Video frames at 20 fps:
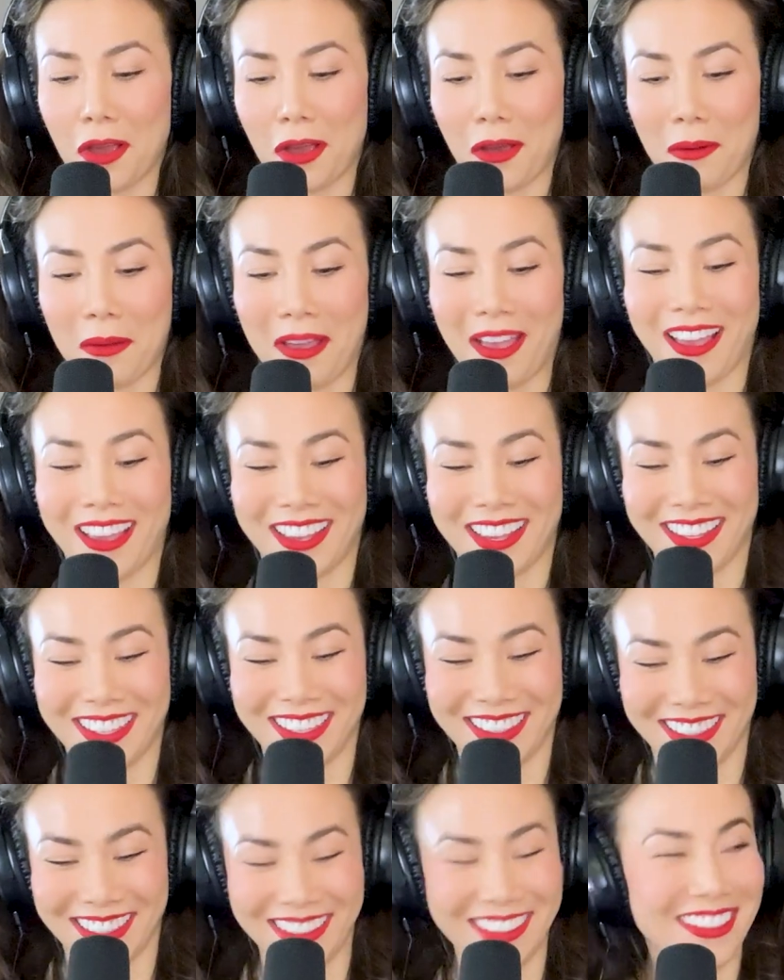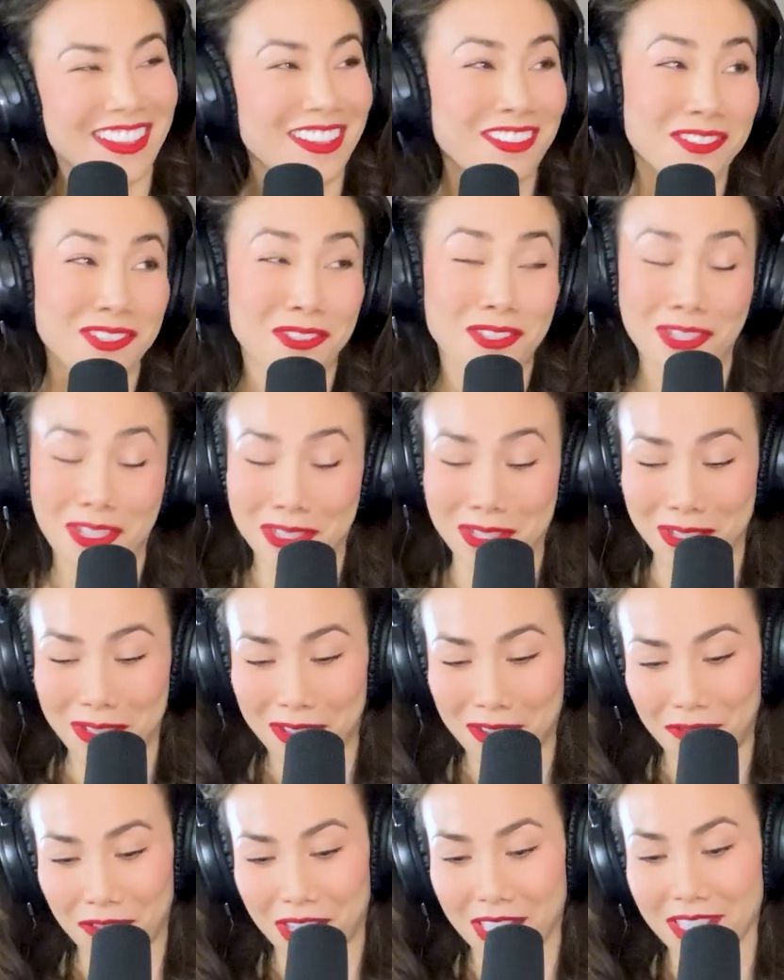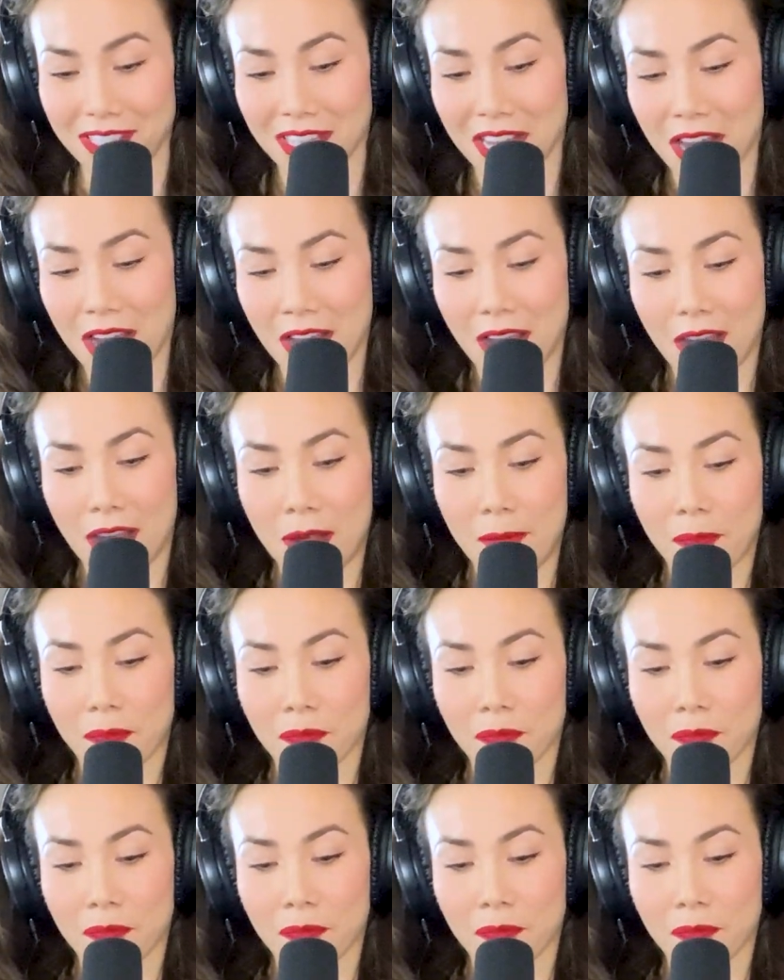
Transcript: Okay. That's such good advice. No, great.